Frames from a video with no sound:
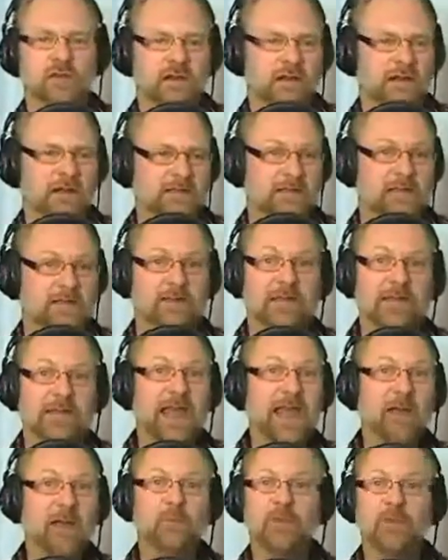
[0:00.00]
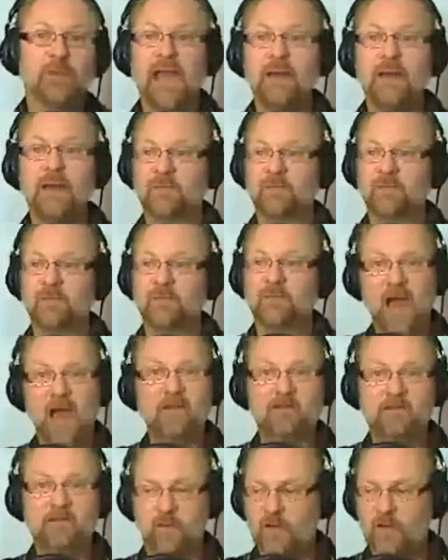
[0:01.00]
even an Apple app for the
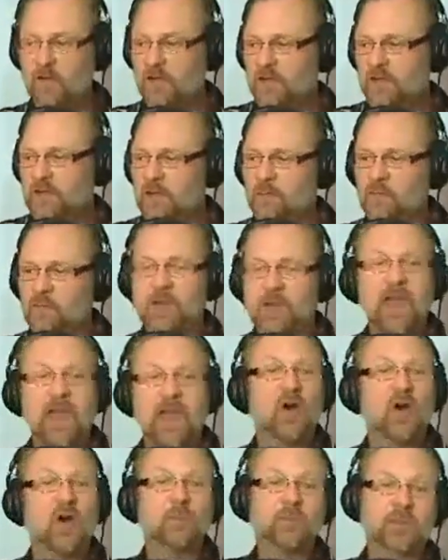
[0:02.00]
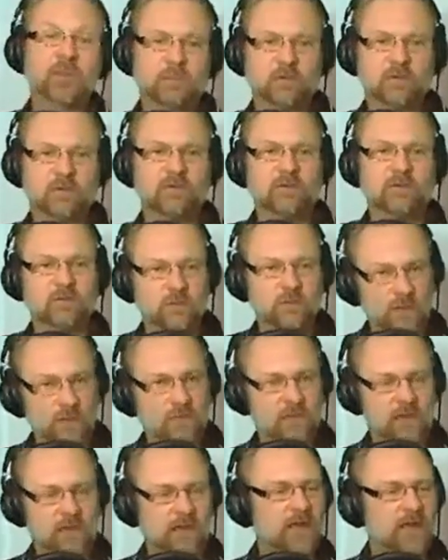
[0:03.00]
iPhone that would help people.
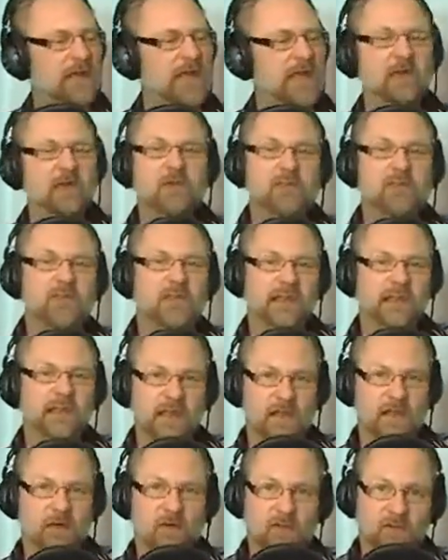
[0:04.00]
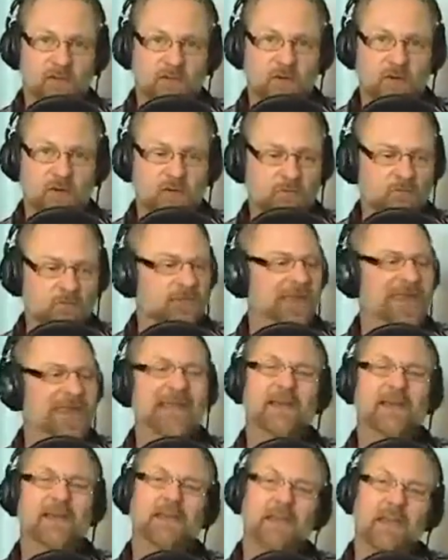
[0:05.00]
Remember, everything healthful
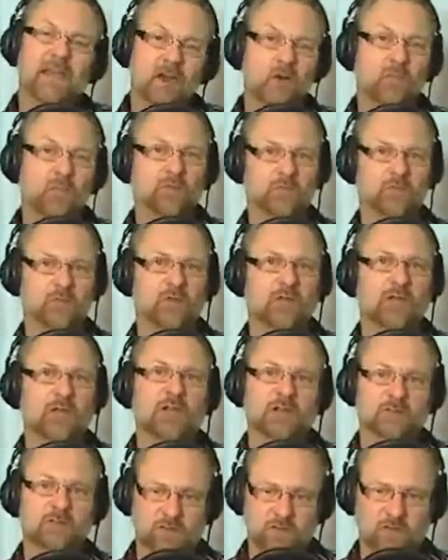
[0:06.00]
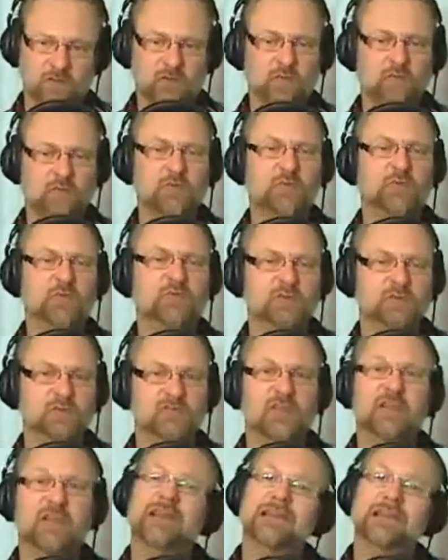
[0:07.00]
and helpful for the computer user,
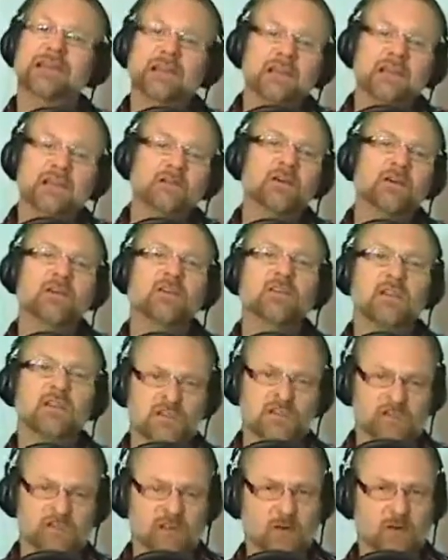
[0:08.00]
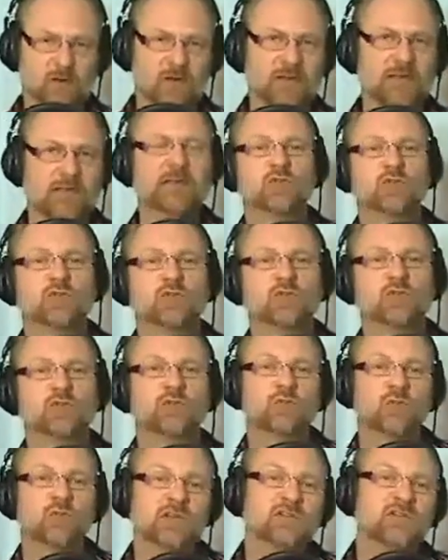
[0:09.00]
give us a shout. You can
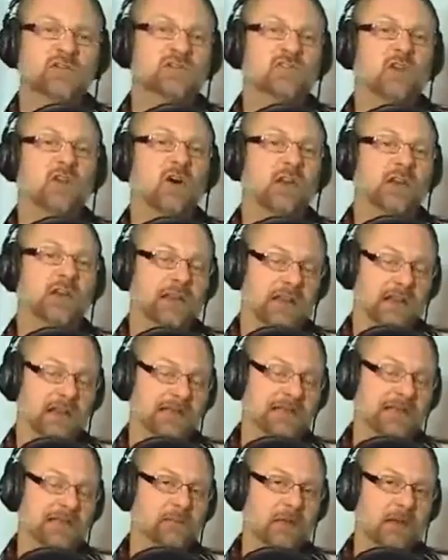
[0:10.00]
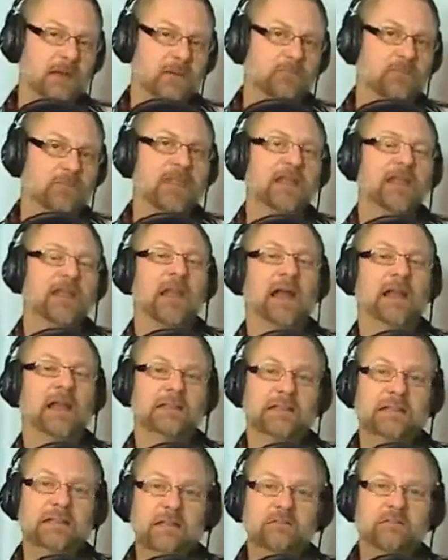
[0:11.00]
reach us at email at
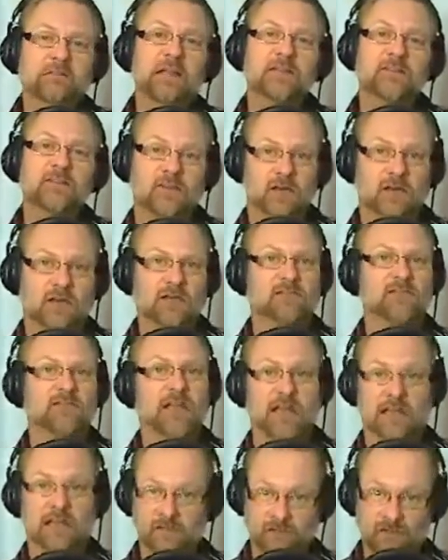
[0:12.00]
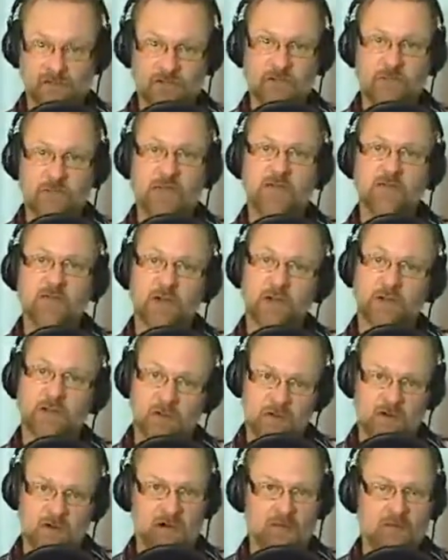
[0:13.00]

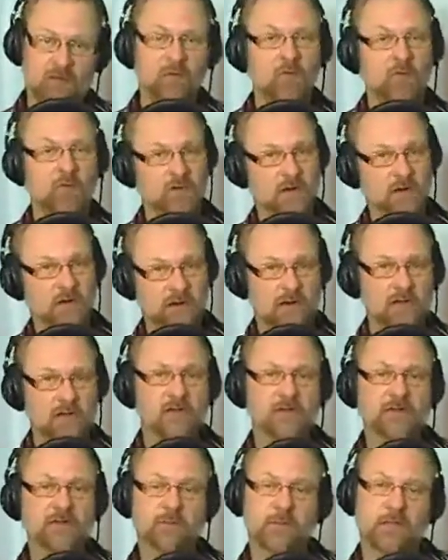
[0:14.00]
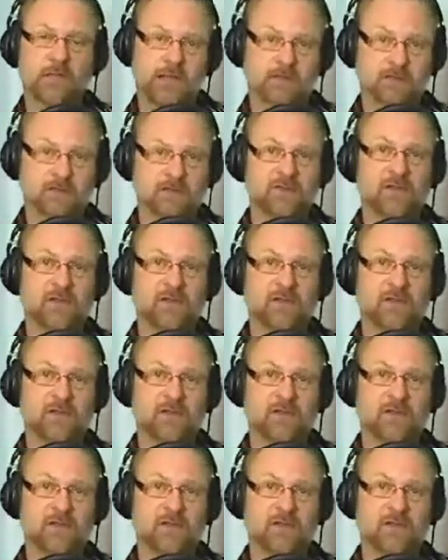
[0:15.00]
eflexonics@gmail.com, or our other email address,